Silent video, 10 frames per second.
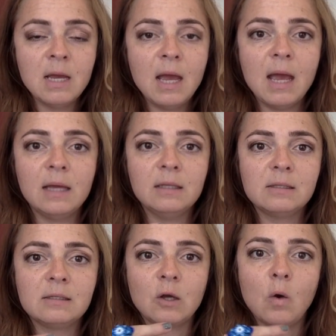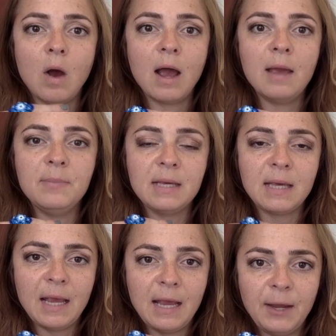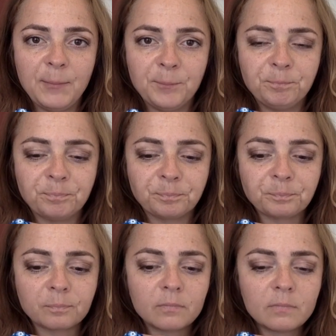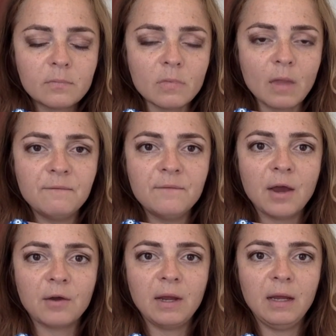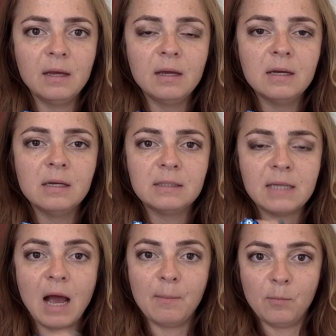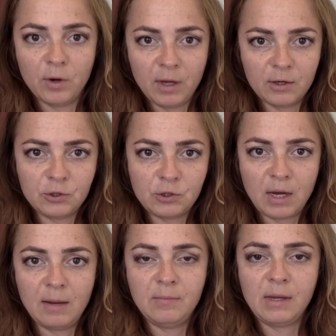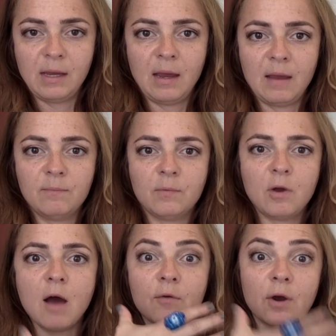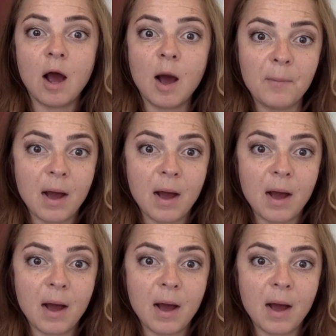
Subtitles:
And so I became very tomboyish. I covered up.